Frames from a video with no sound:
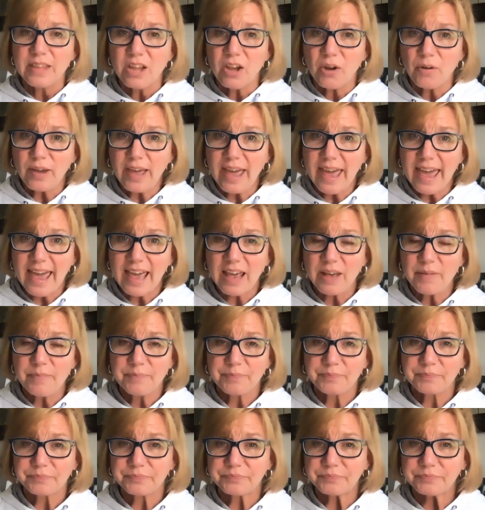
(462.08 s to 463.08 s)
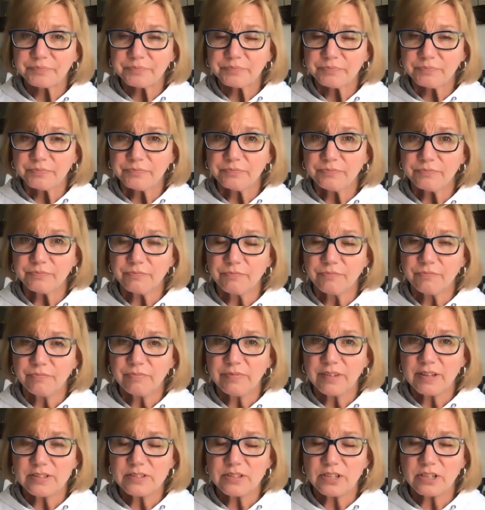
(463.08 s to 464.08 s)
Okay,
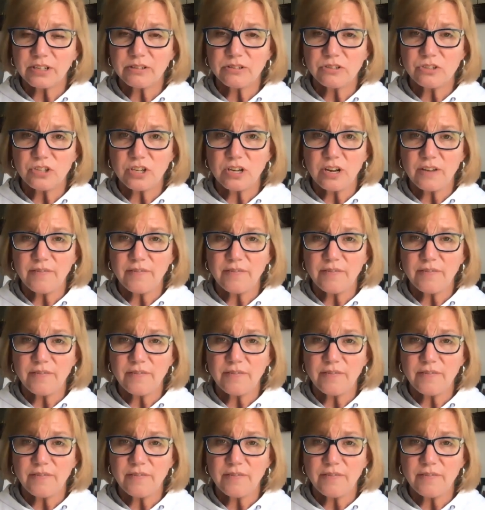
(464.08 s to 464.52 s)
so you should